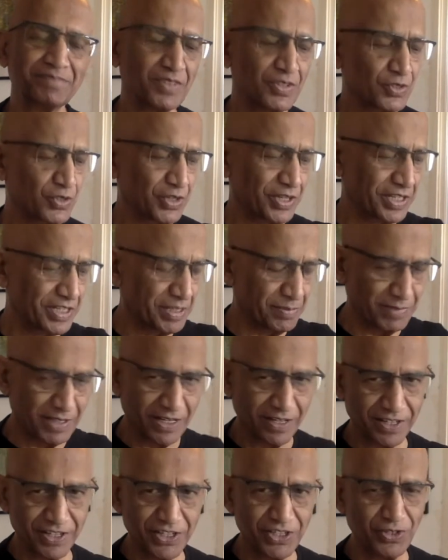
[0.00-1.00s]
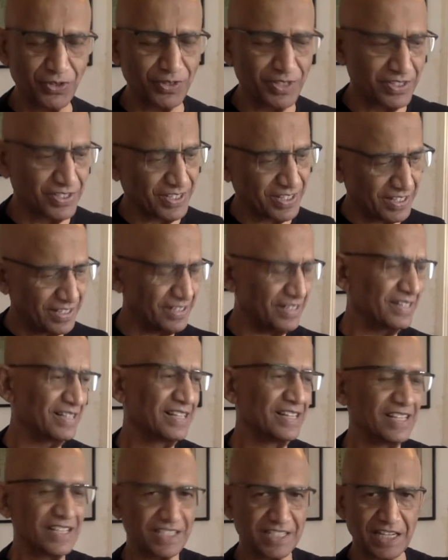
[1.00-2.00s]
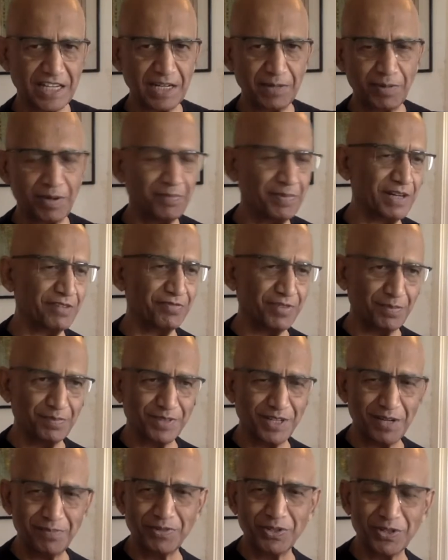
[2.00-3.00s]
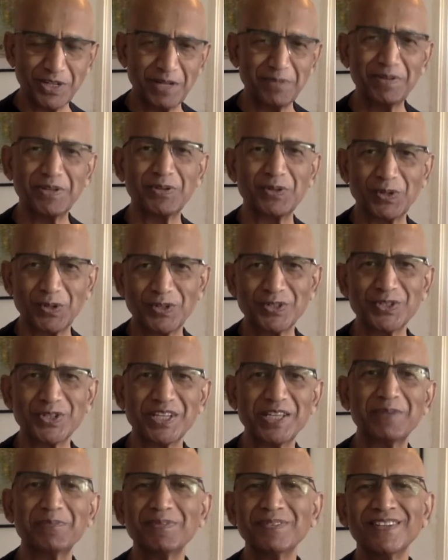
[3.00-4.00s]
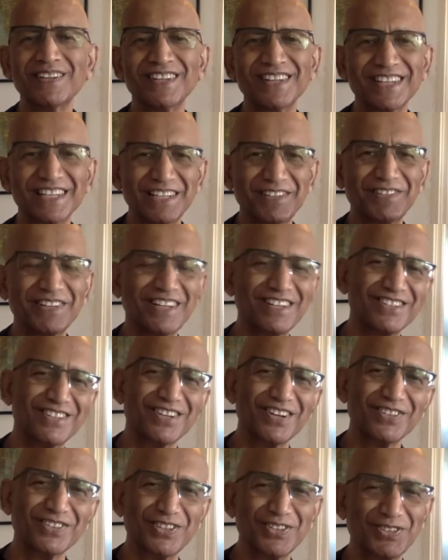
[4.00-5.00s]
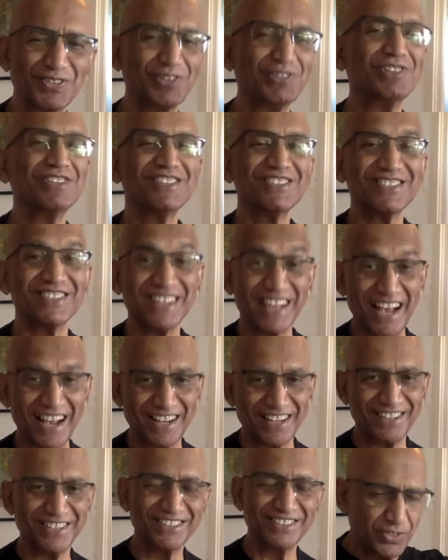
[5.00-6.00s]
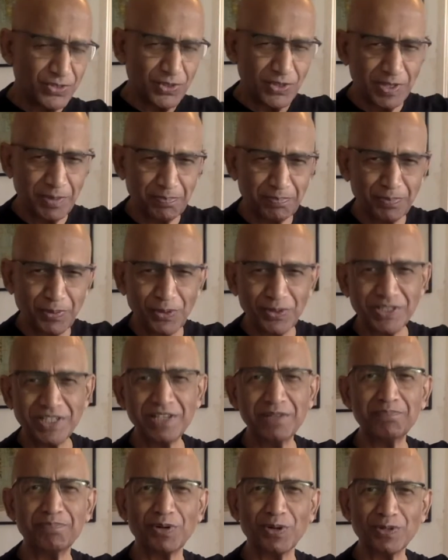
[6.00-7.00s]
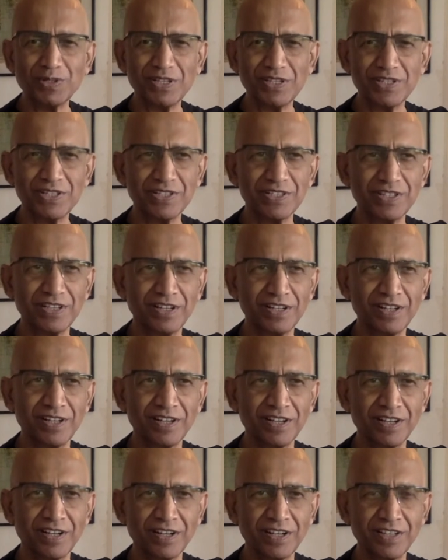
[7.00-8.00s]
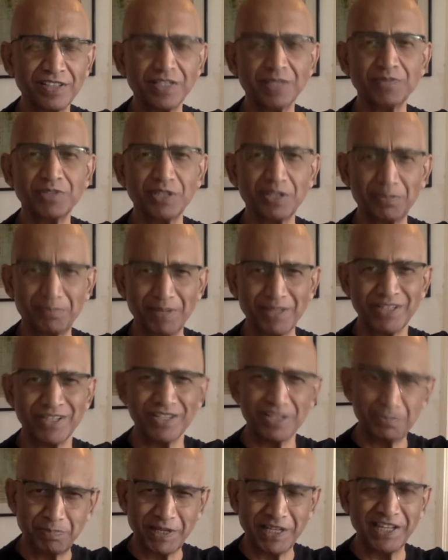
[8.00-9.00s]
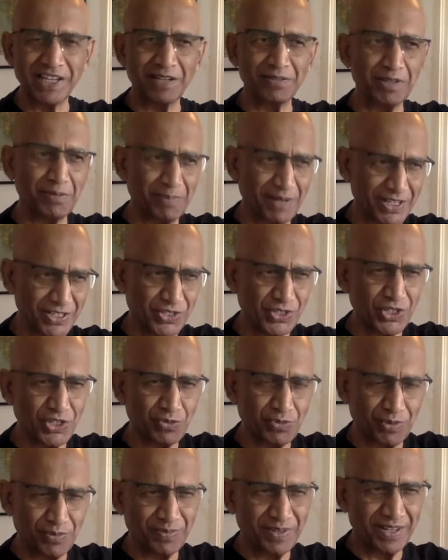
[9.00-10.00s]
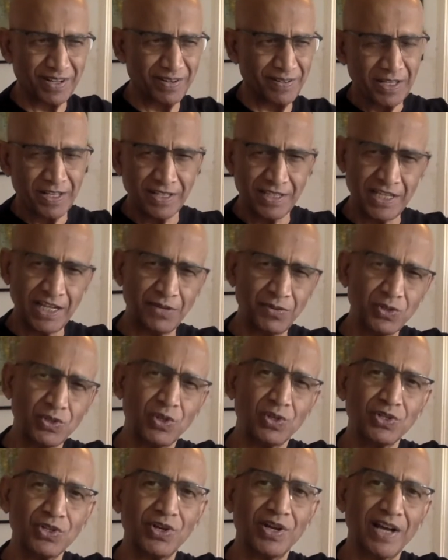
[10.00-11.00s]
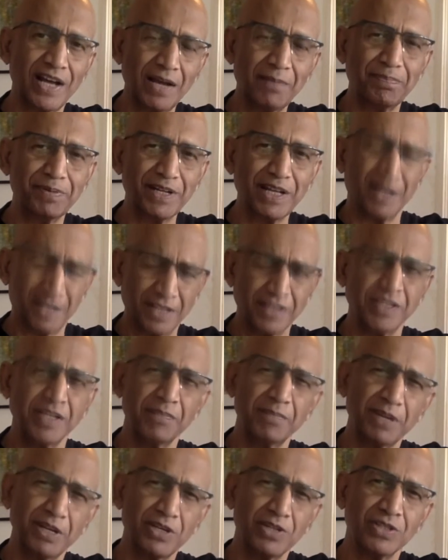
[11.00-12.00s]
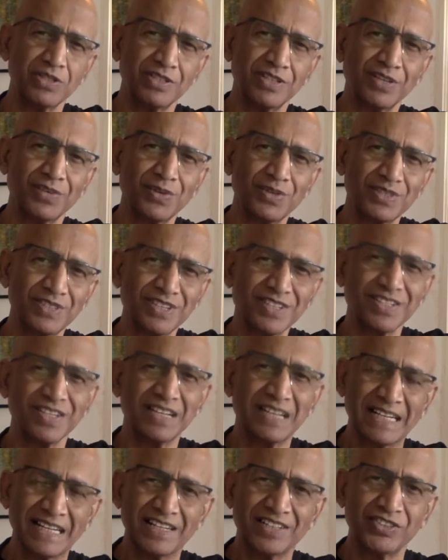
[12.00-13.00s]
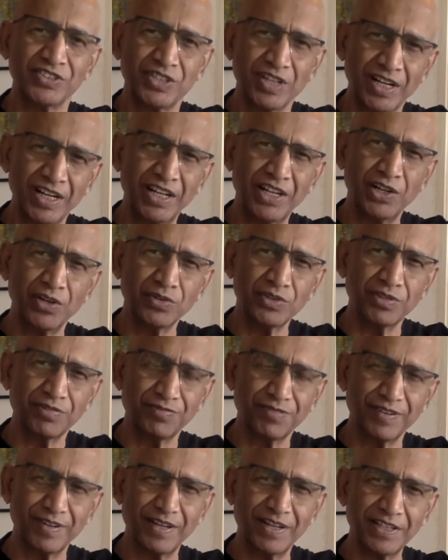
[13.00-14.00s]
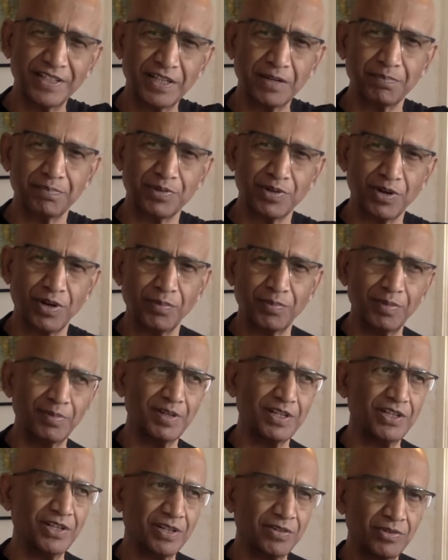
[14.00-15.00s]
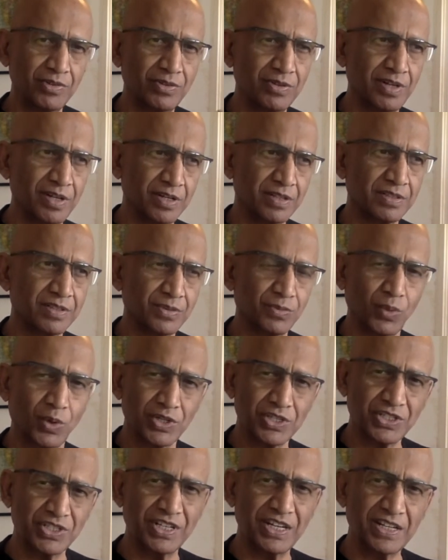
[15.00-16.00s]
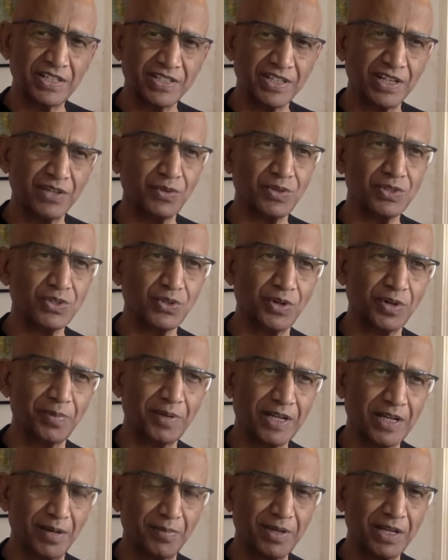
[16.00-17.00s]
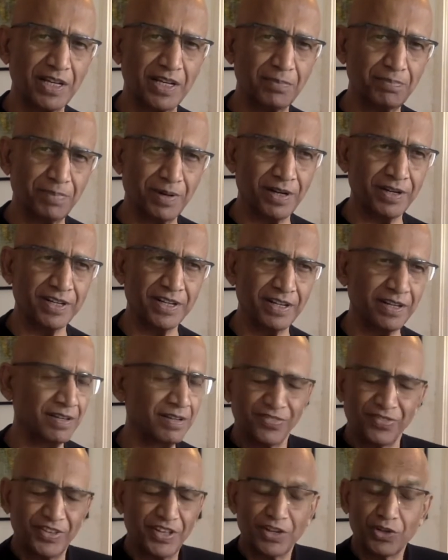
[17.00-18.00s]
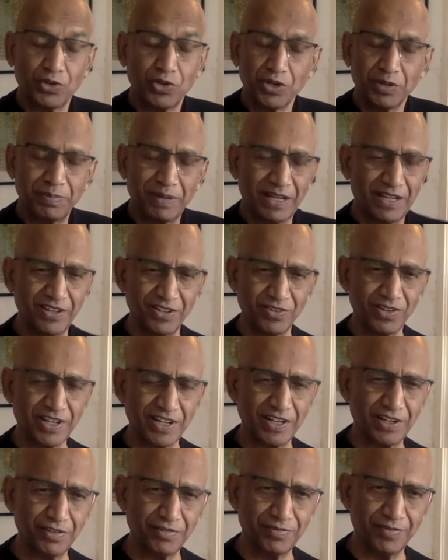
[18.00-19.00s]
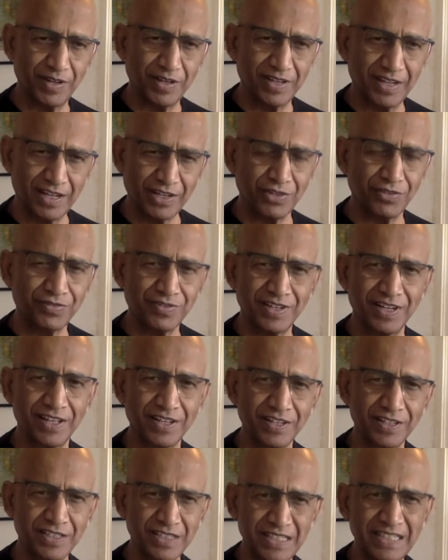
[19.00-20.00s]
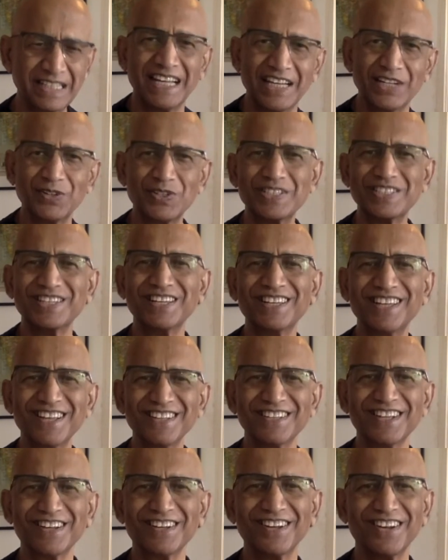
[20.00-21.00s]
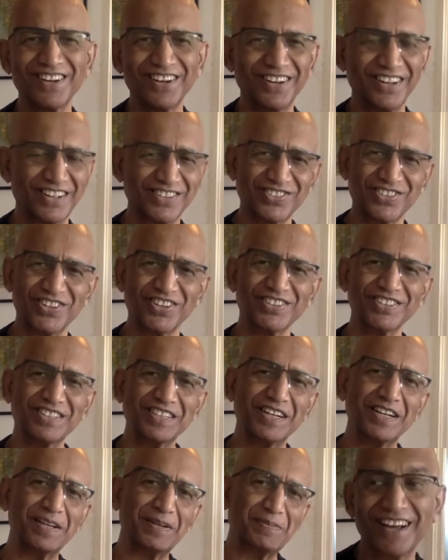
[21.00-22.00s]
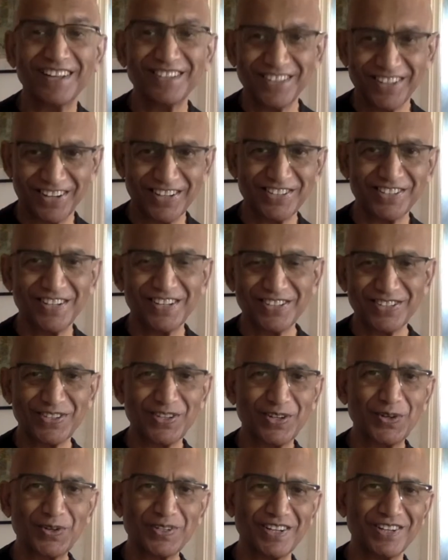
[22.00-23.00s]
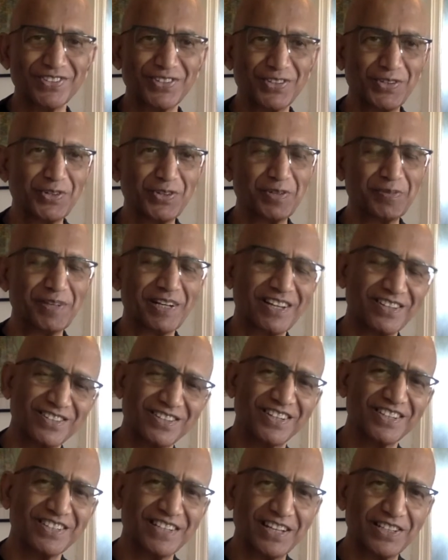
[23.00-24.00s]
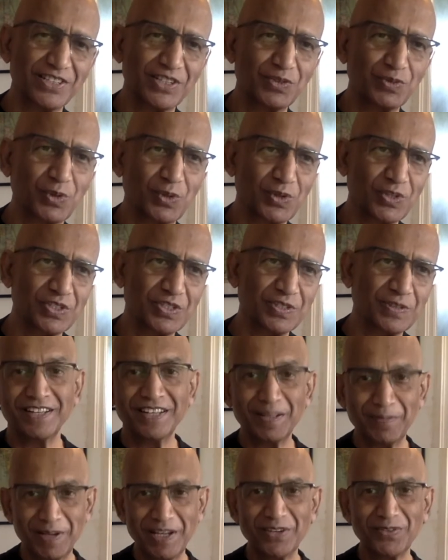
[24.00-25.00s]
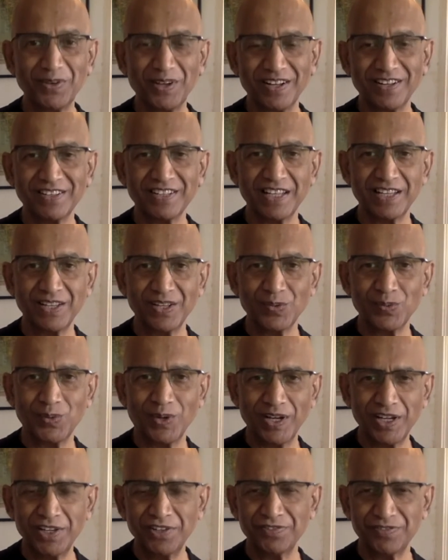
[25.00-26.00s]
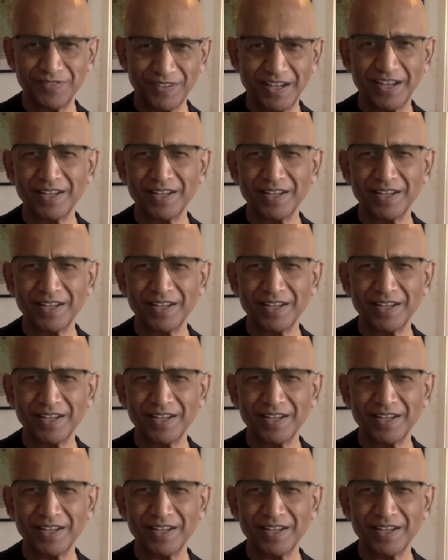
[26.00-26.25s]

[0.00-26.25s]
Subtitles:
So he kept the luggage on the side, sent him up, and from time to time he would also keep giving instruction to Zach. So the boarding process in terms of the buses picking up the passengers from there, that was also happening. I think because there was this delay of the flight, and probably at what station it was going to be coming and parking, there could be kind of lack of clarity. It was taking that little extra time, and the restless crowd continued to be restless as it was. In the meanwhile, the wife